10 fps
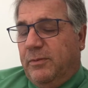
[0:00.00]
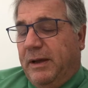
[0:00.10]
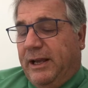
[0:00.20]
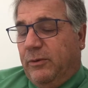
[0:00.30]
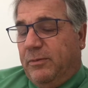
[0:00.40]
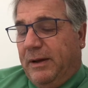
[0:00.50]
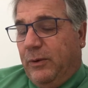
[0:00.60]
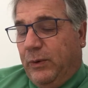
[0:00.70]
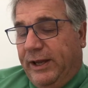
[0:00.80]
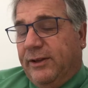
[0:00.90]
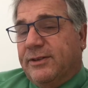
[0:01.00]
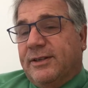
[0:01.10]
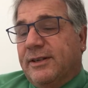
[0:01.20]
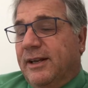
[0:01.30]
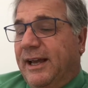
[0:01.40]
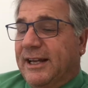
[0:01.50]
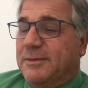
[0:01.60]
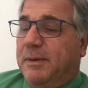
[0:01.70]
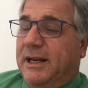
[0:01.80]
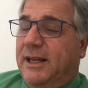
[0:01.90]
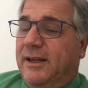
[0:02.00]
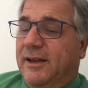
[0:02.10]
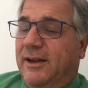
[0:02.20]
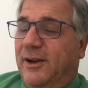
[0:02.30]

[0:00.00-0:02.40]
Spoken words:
make it with my wheels?" asked Benny.